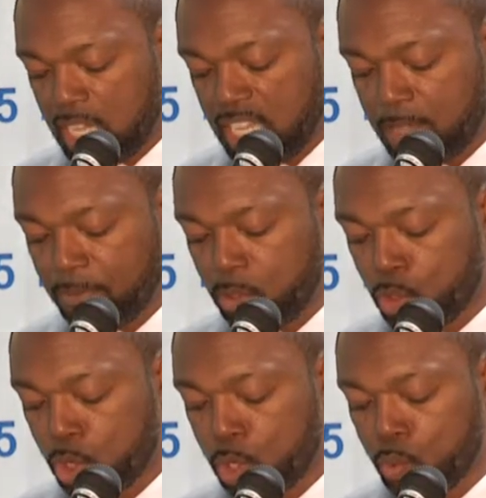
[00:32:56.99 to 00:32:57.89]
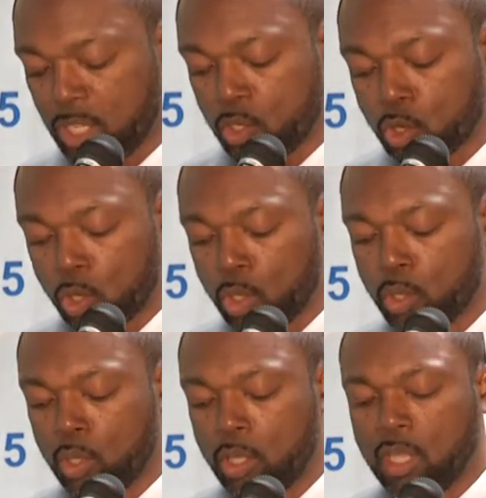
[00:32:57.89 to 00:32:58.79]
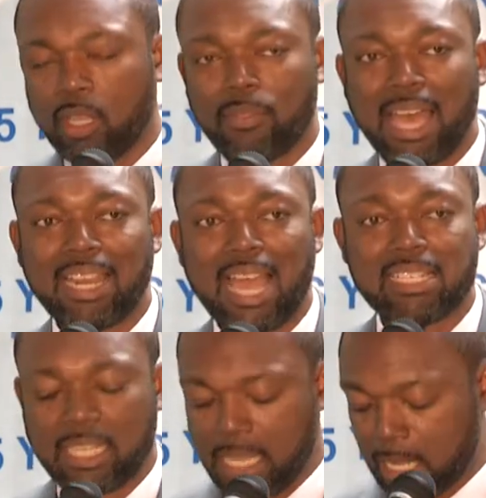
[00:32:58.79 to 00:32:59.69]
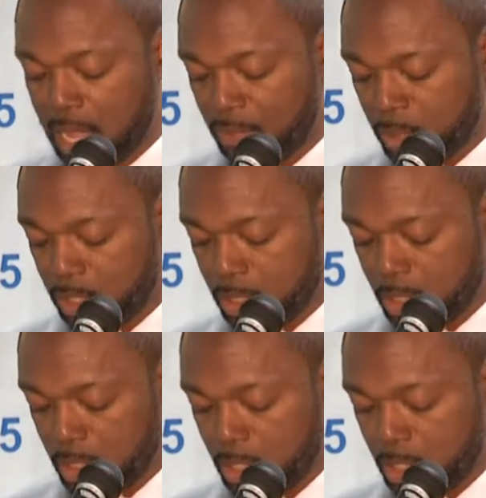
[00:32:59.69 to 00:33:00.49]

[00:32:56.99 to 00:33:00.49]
even though we know that as a government,